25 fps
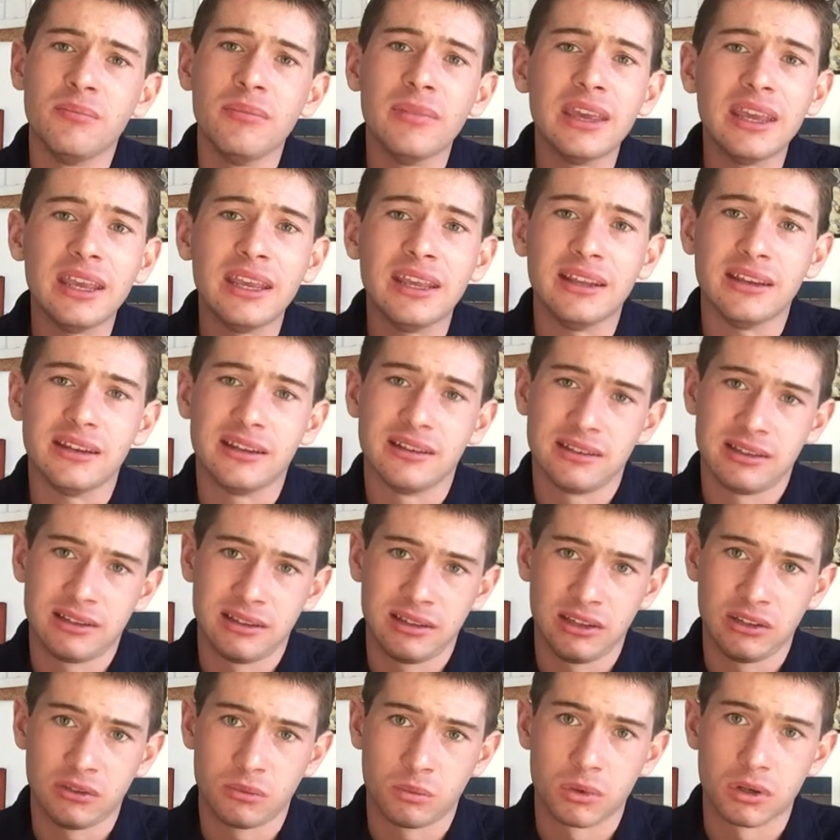mean
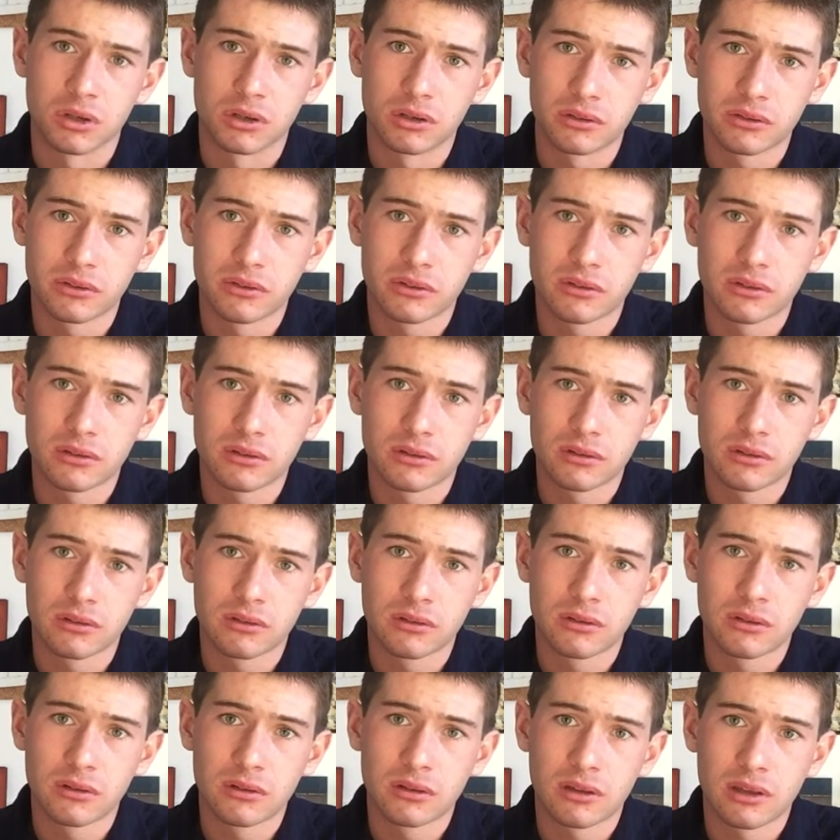in these worlds
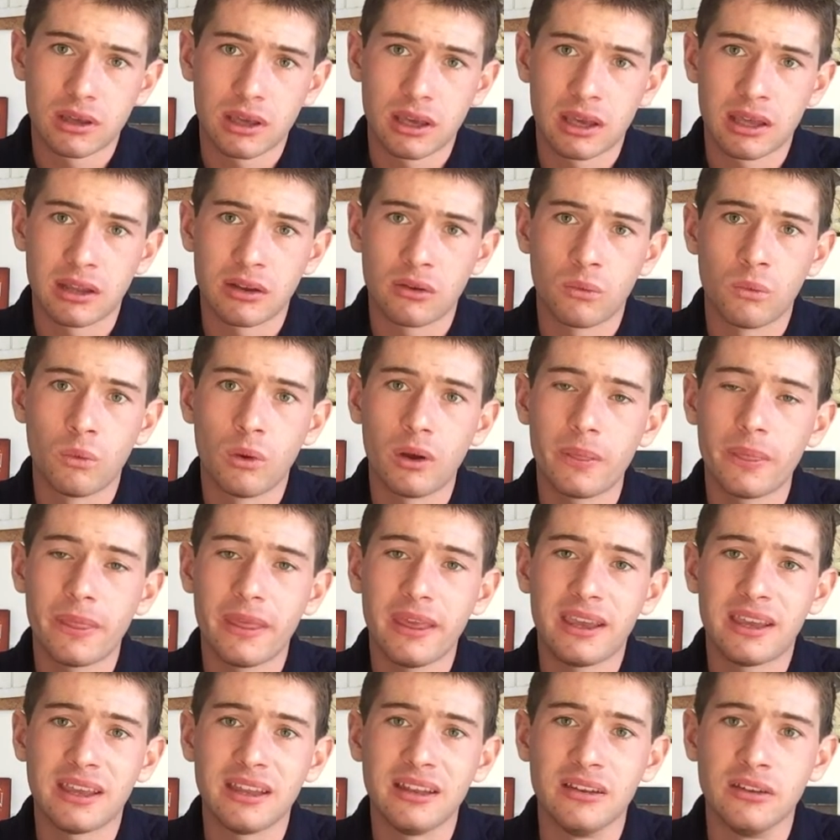and what
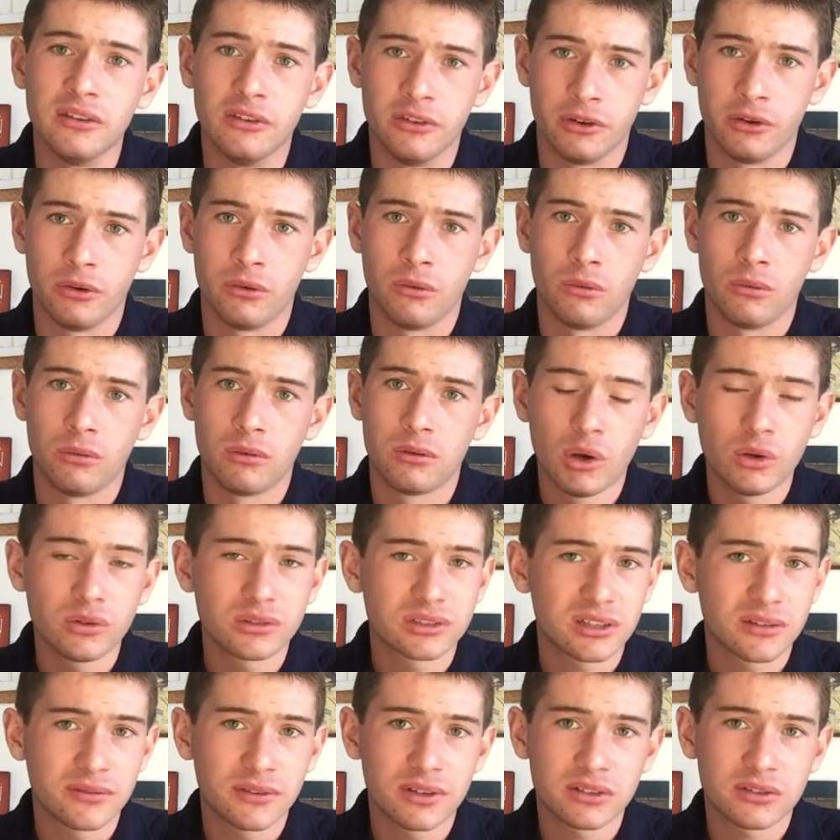they can do.
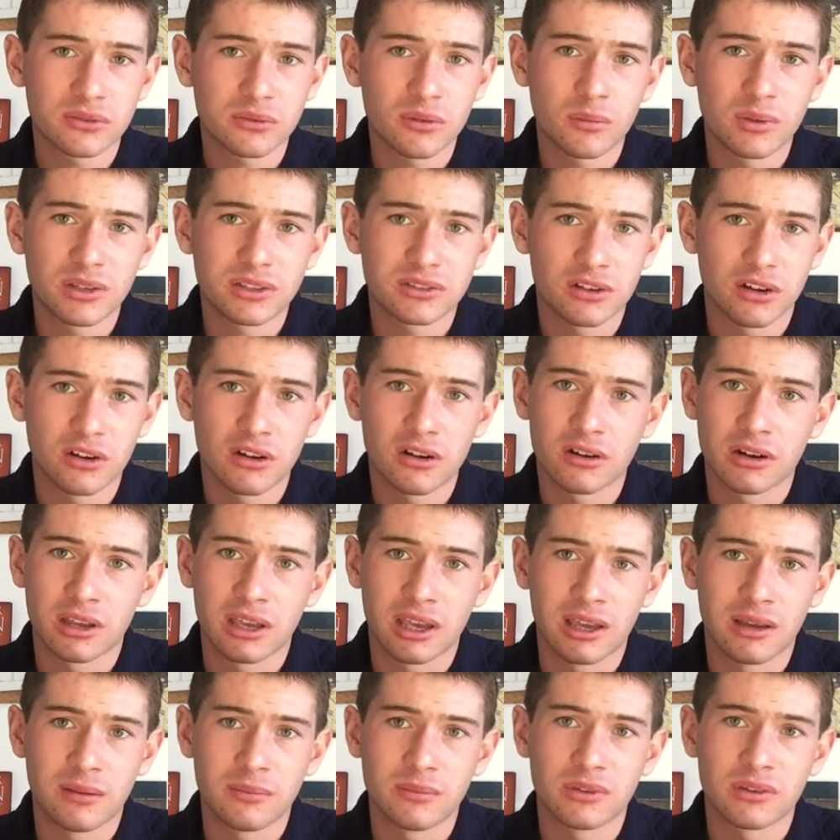Most of us, when we start our
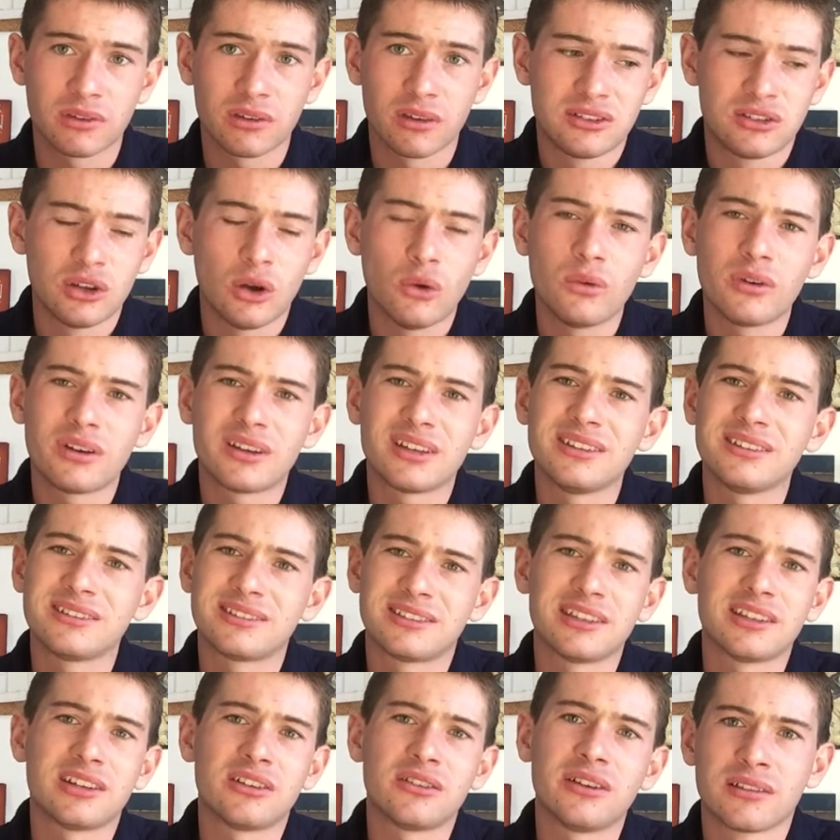games, don't
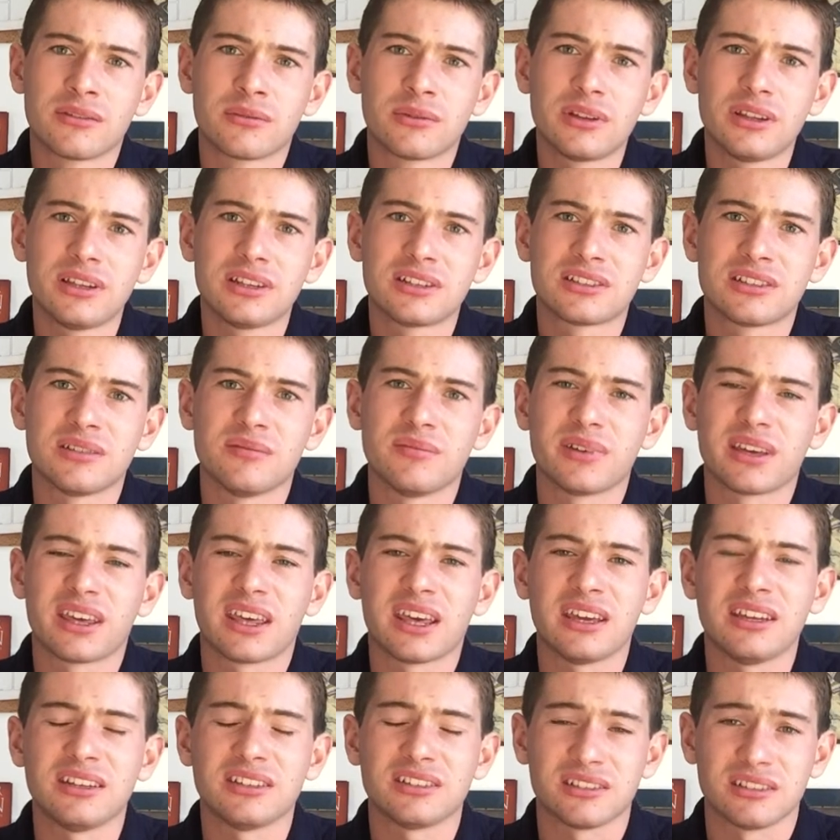consider the religious
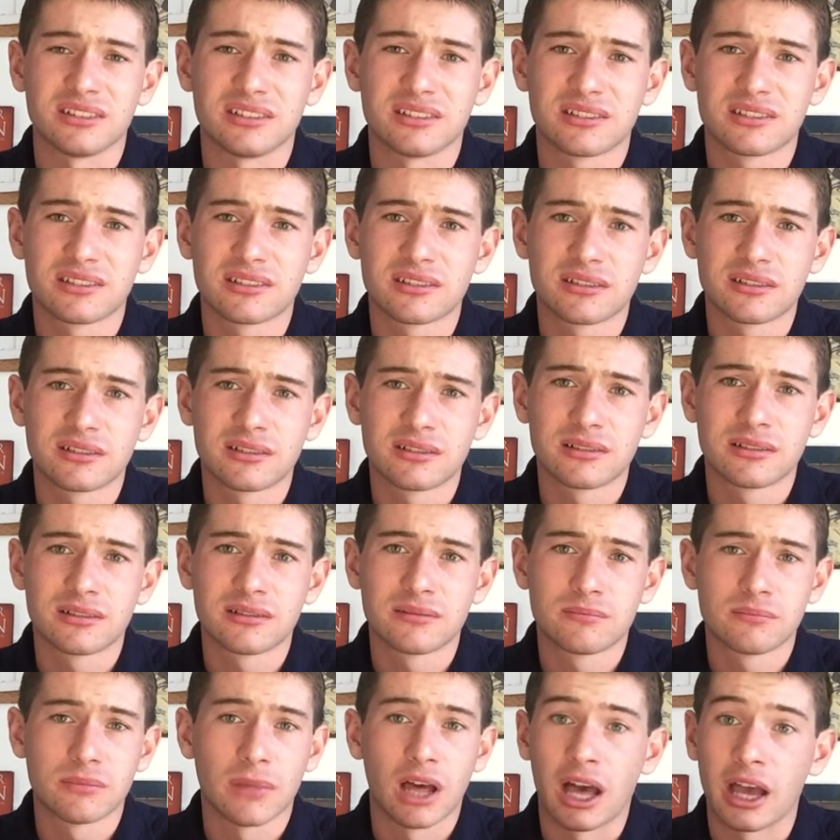implications.
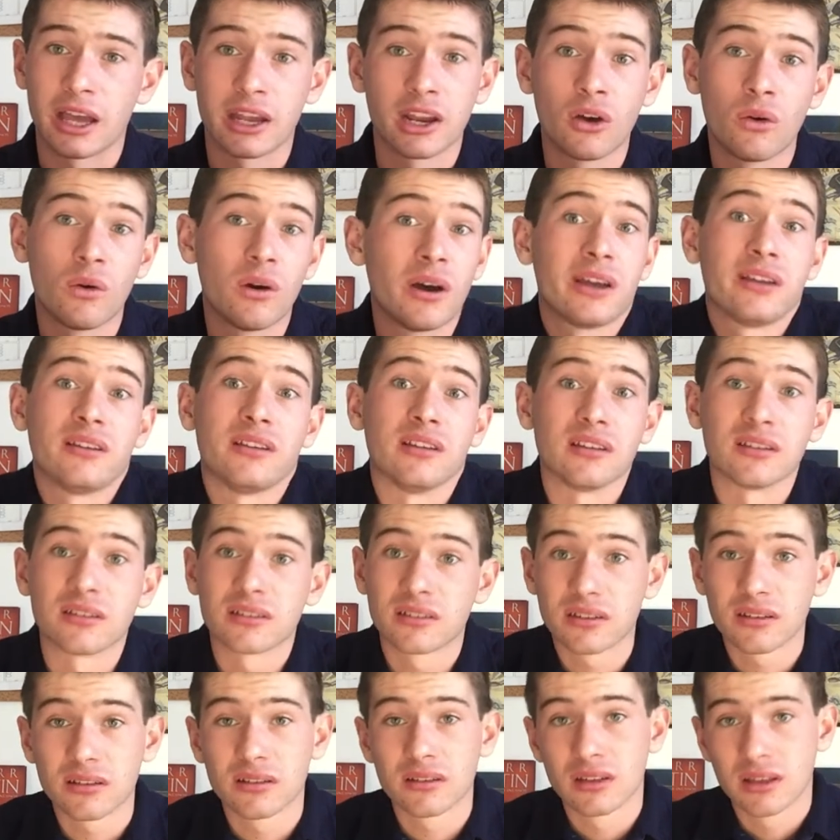I know I
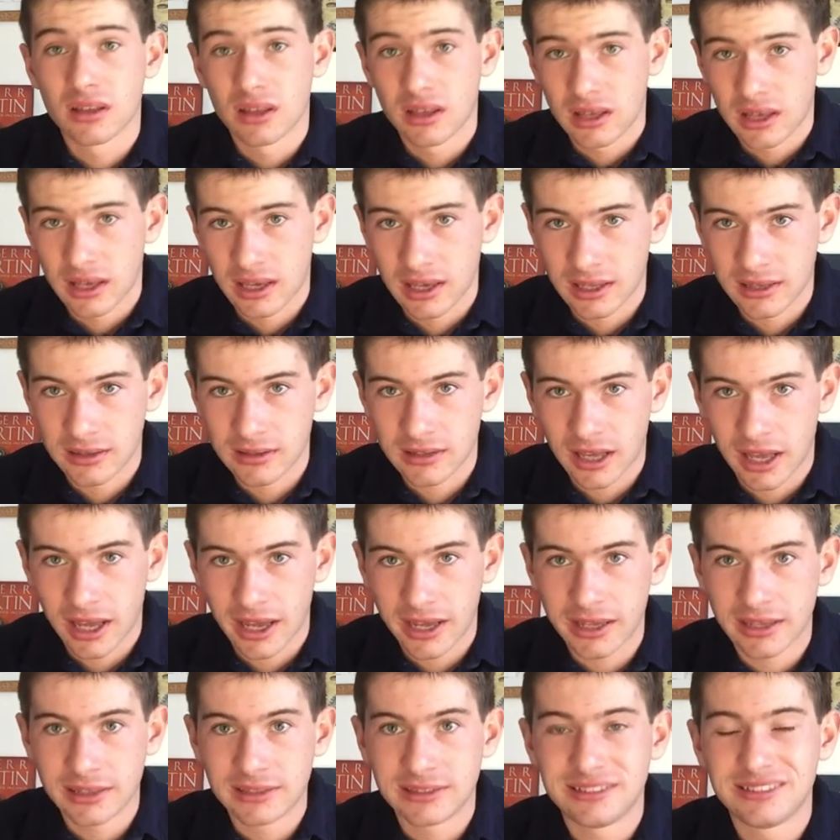didn't. And
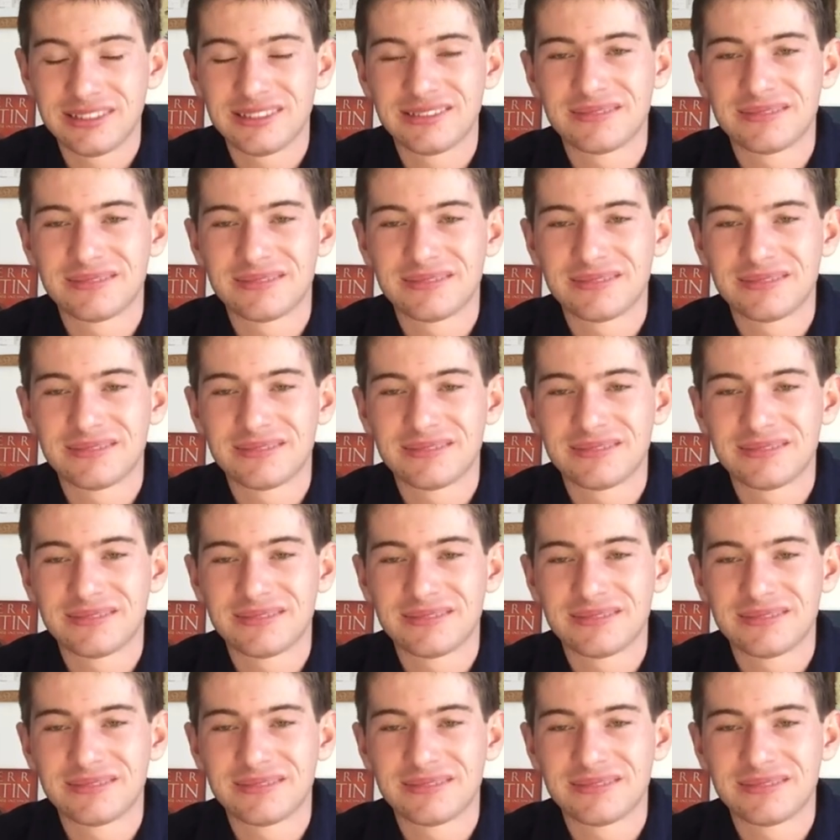I